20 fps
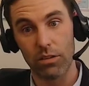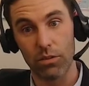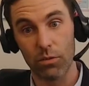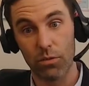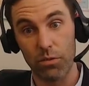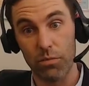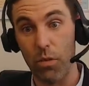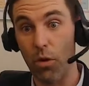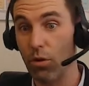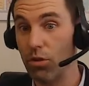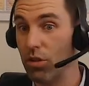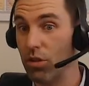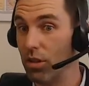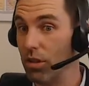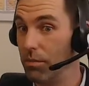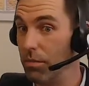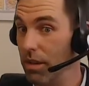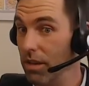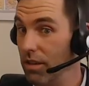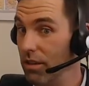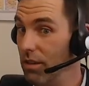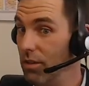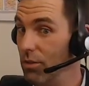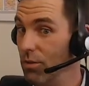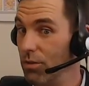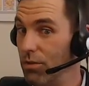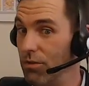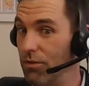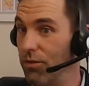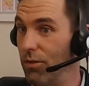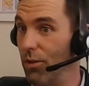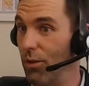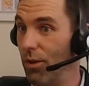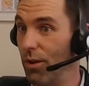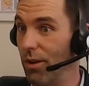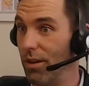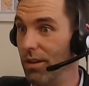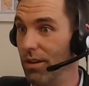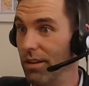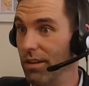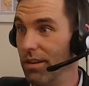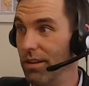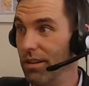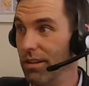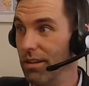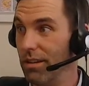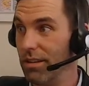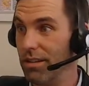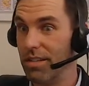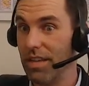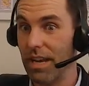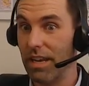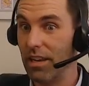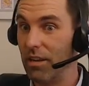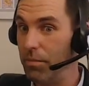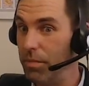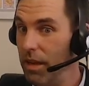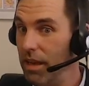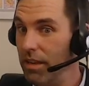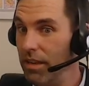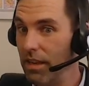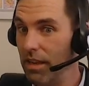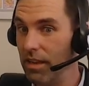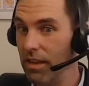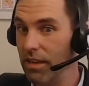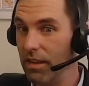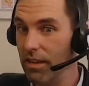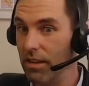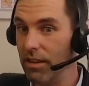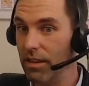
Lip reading: So it was mostly being used for second opinion,